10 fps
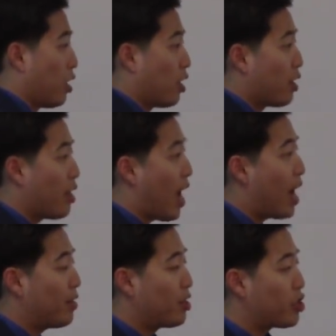
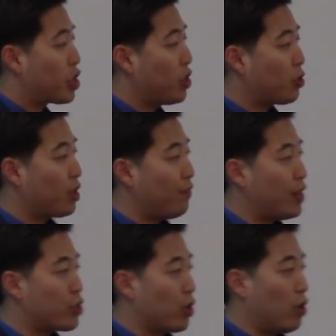that the children of
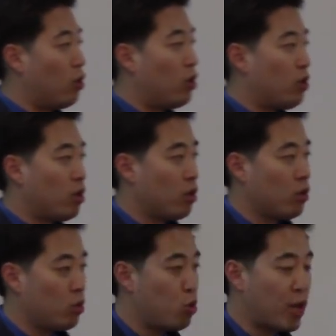Israel
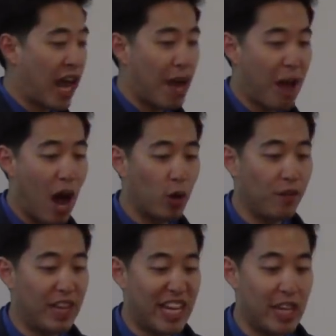who came out
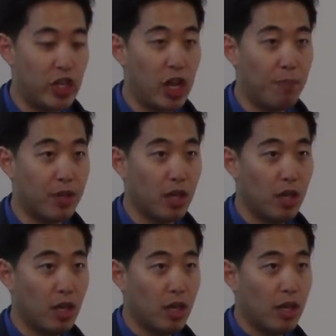of Egypt,
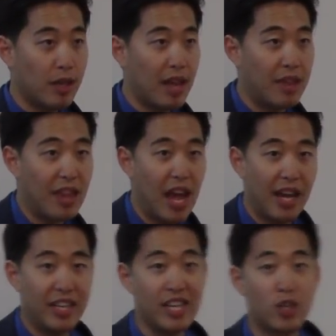that
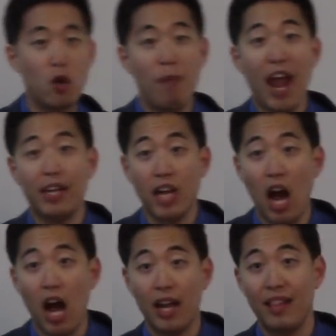they disobeyed
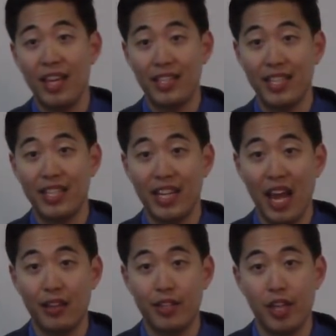God and they sinned
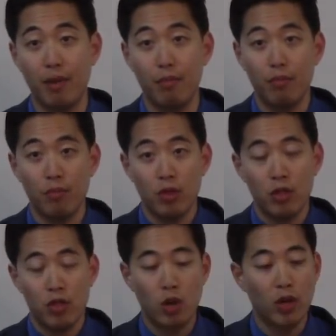against him.
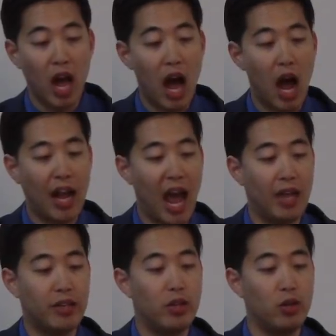So God
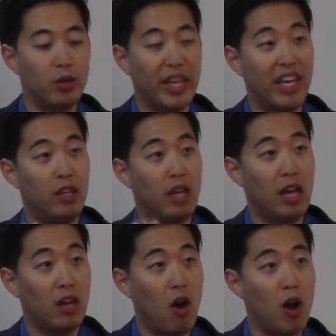had to kill
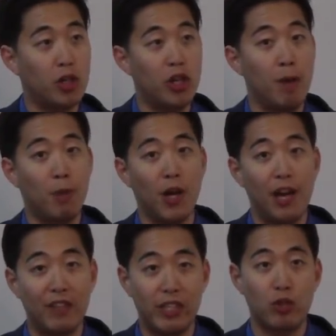a large number
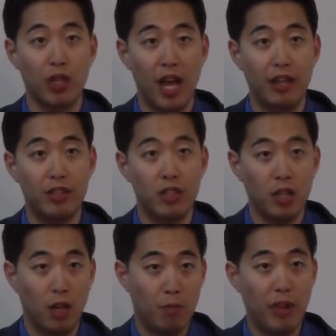of Israelites,
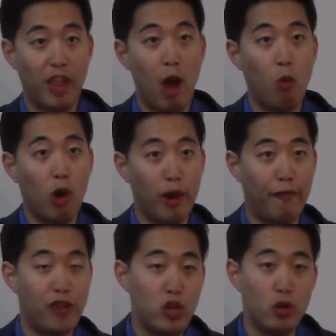but there were a
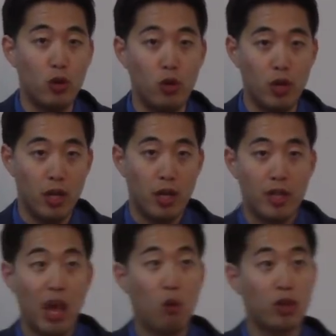few,
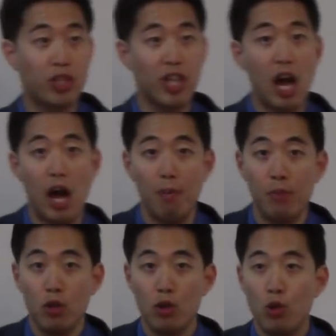there were some
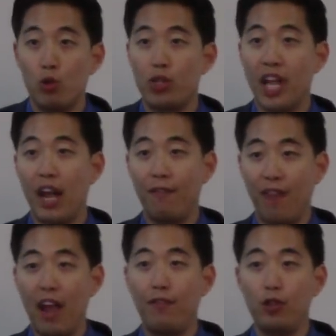who stayed
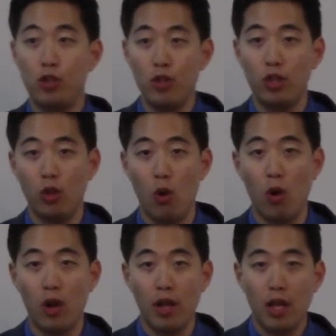faithful to the
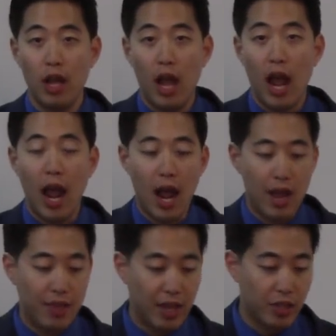Lord,
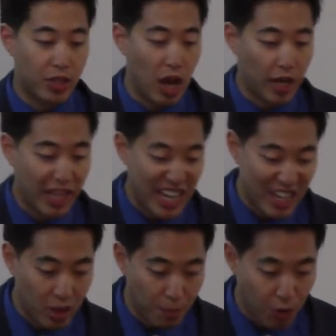and they stuck
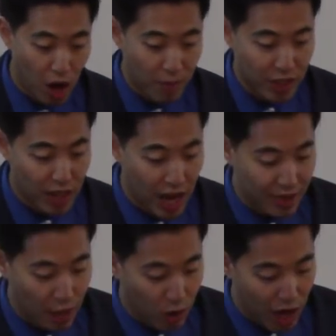in the promised
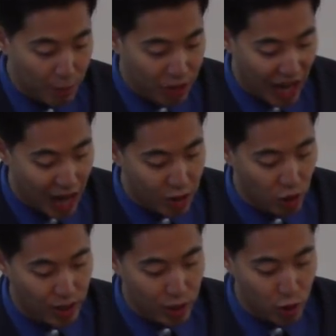land. They were able to
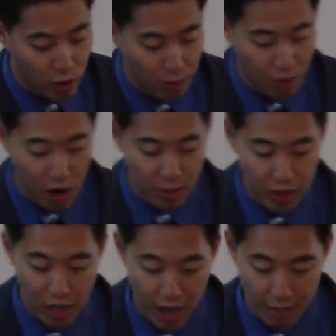enter into the
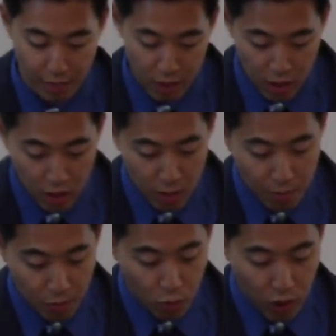promised land.
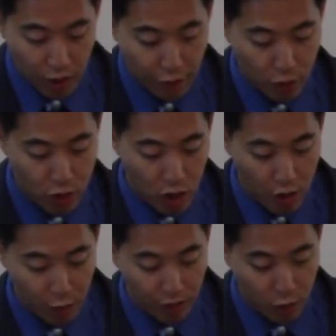We're going to first
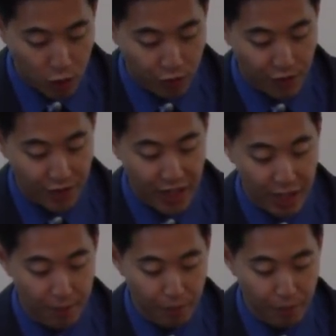start with verse 15.